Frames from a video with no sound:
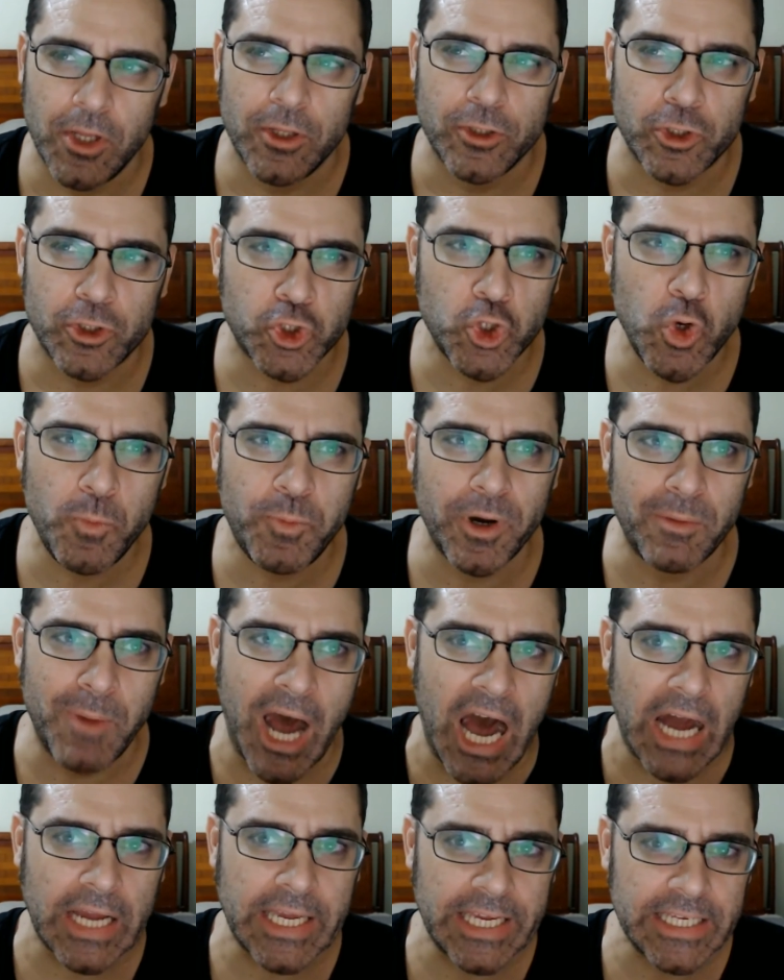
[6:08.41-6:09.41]

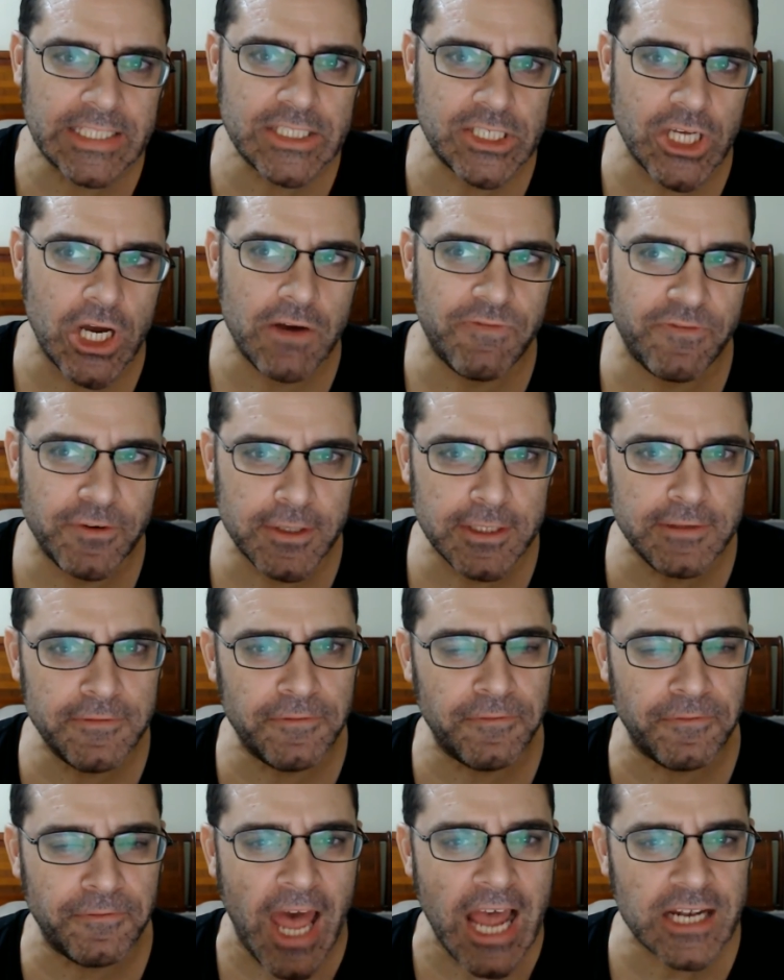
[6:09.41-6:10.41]
Supermarkets are full of
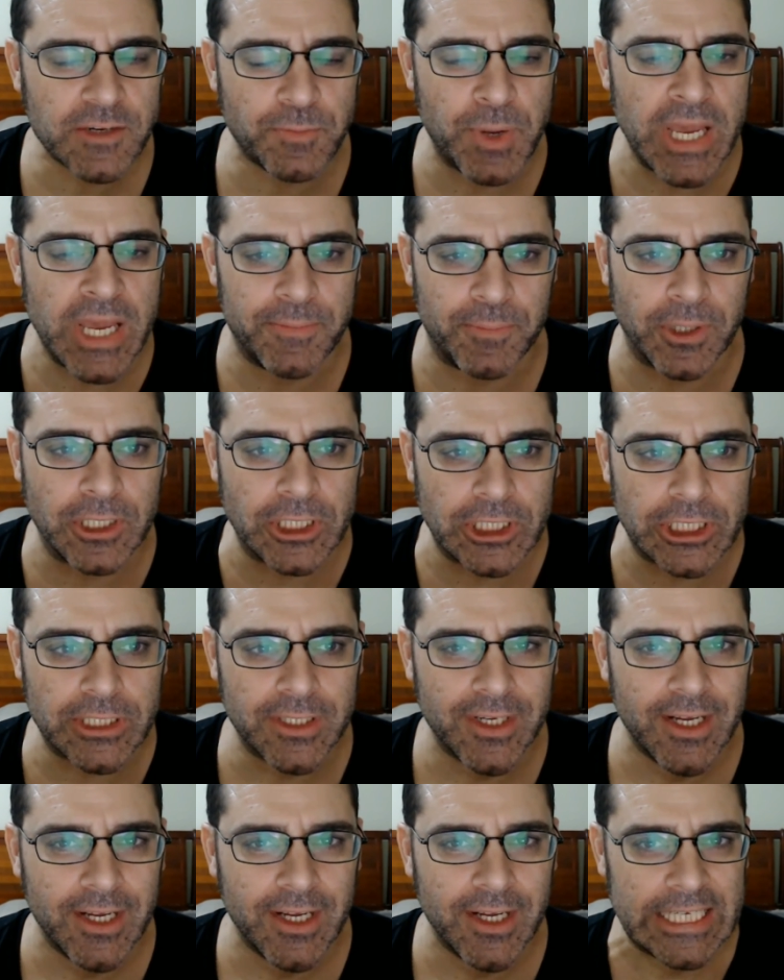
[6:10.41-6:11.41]
fat people,
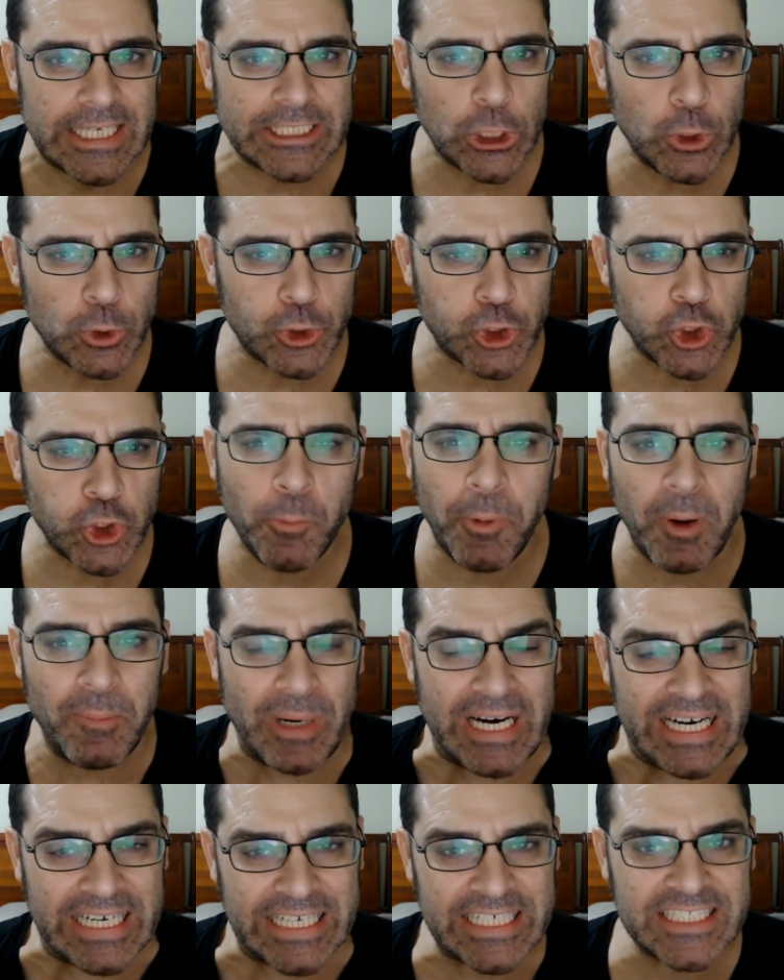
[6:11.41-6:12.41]
so
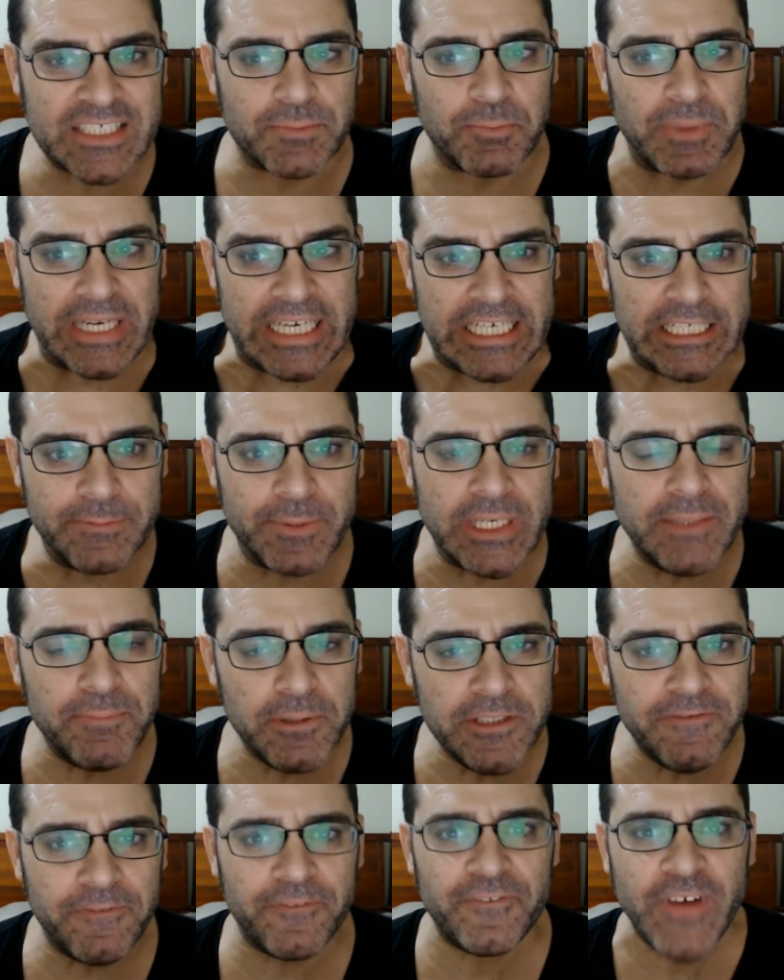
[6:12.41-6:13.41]
supermarkets make
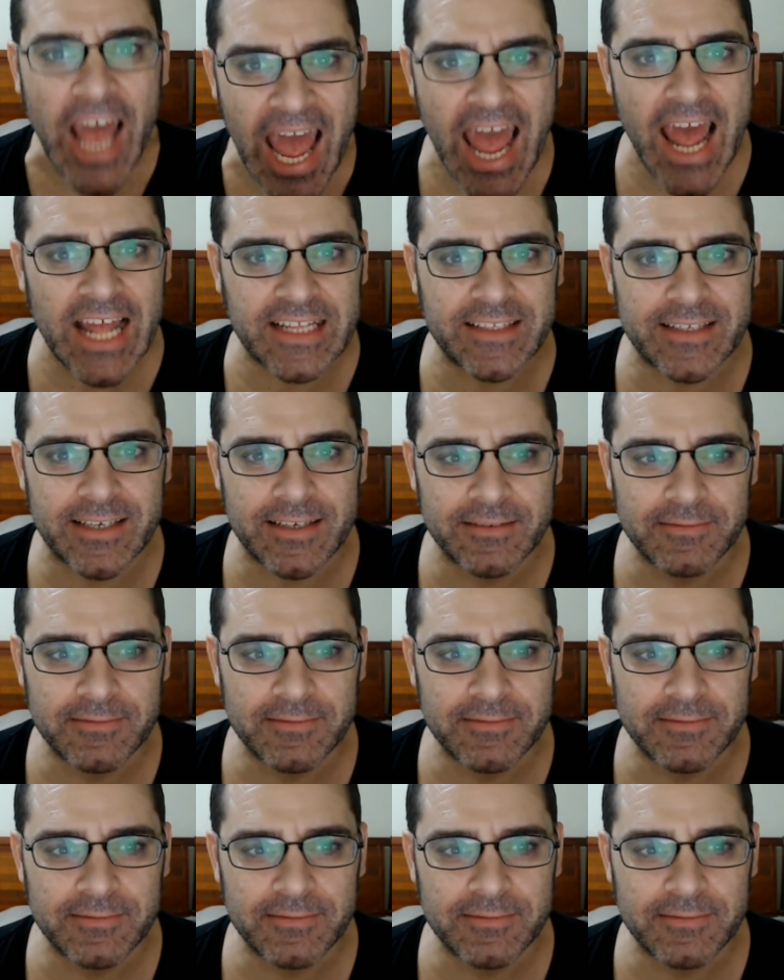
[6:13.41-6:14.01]
people fat.